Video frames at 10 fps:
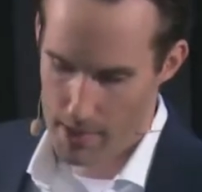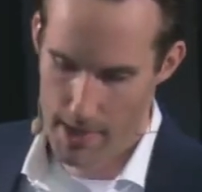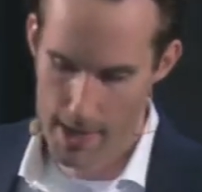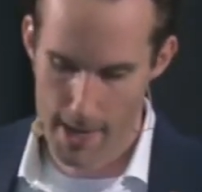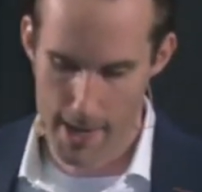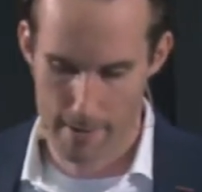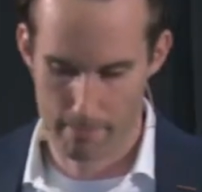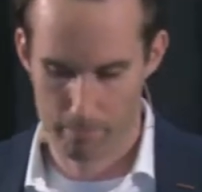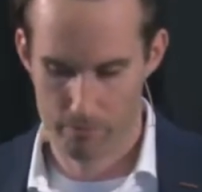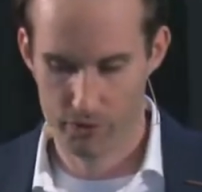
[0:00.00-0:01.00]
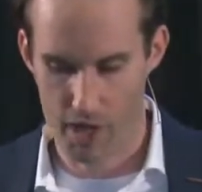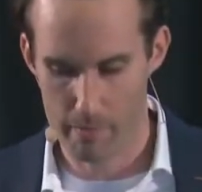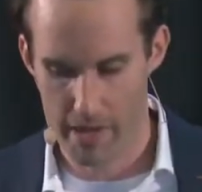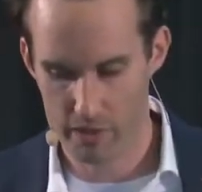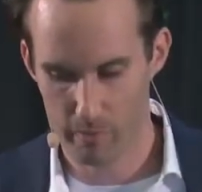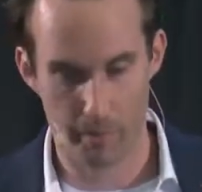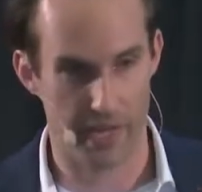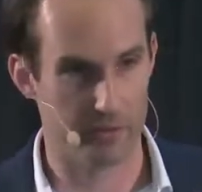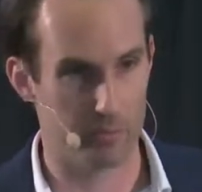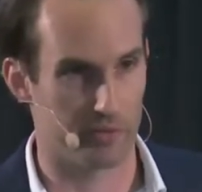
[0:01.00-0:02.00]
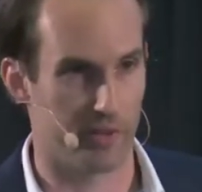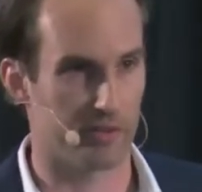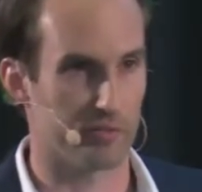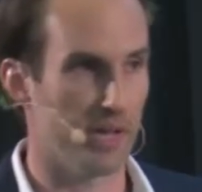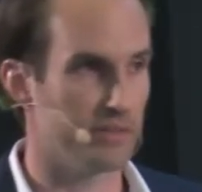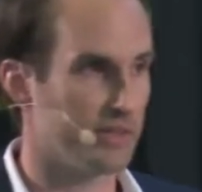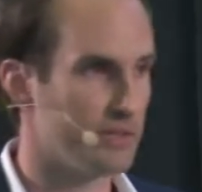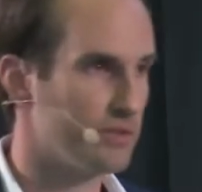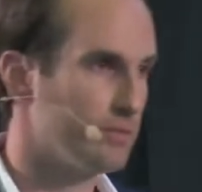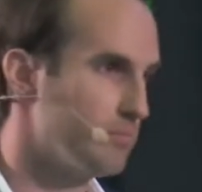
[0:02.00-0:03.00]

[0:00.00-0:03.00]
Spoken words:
Time-based, planned preventive maintenance,